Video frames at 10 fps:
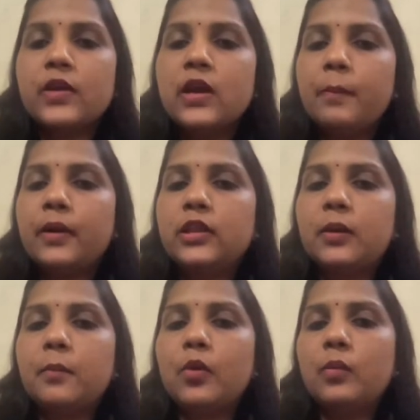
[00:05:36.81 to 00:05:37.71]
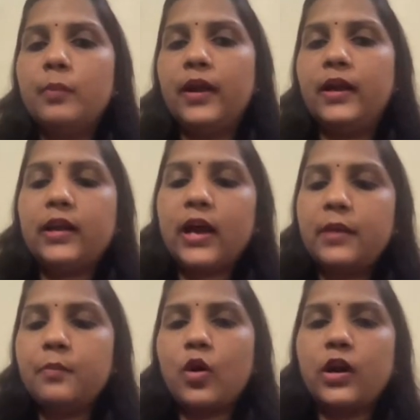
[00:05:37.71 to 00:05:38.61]
But the moment I
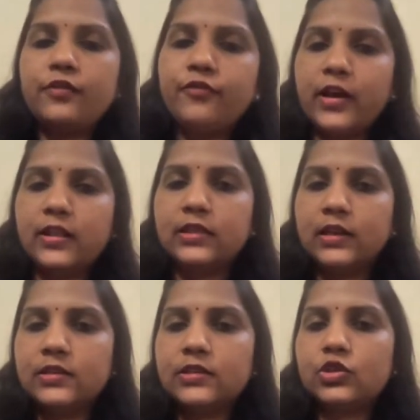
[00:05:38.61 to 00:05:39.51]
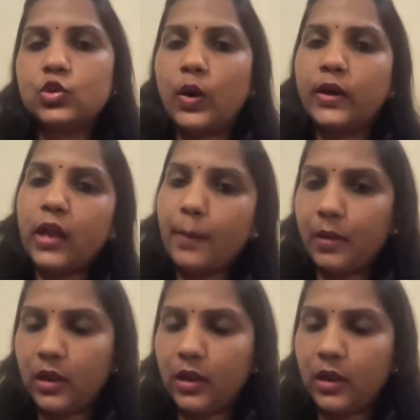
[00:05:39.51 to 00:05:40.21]
modify this to a tuple,